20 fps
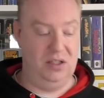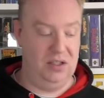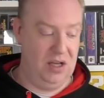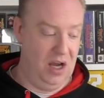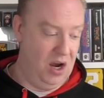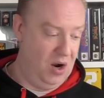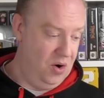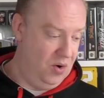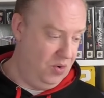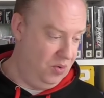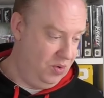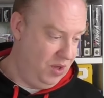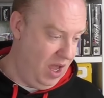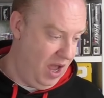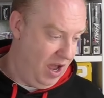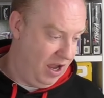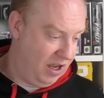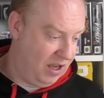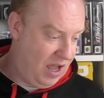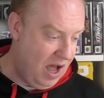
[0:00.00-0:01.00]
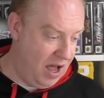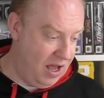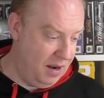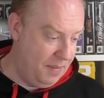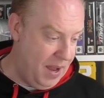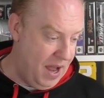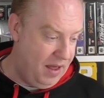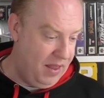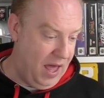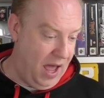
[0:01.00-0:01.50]
So yeah, gutted
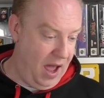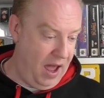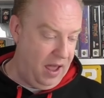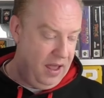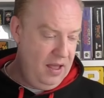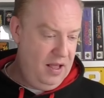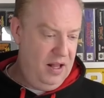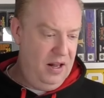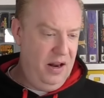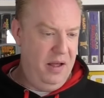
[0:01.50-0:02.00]
about that.